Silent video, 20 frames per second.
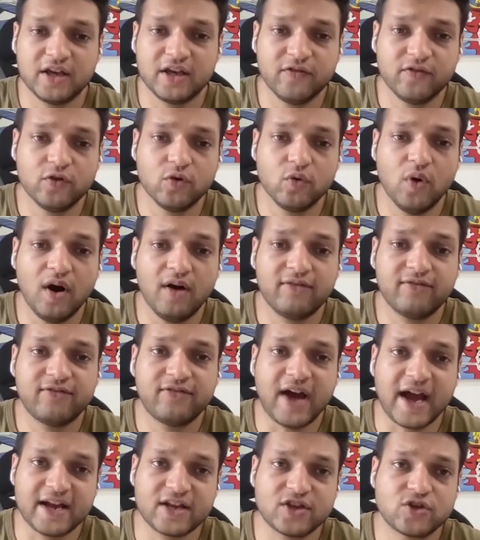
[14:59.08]
give you a
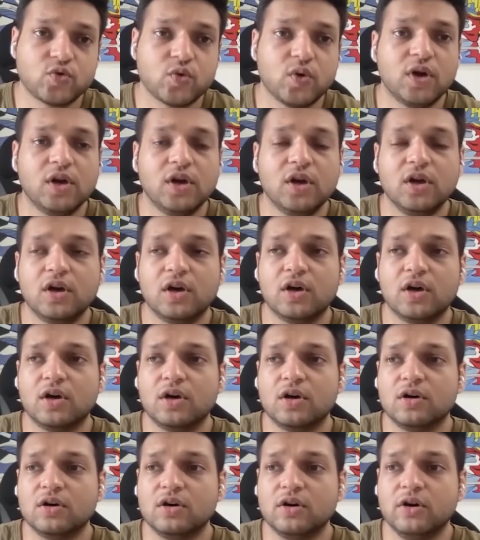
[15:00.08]

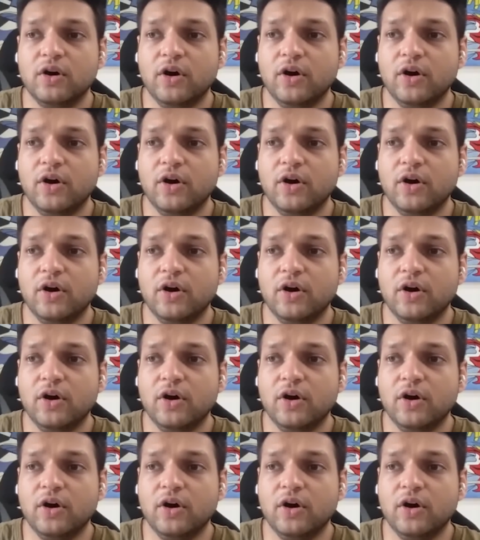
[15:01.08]
factual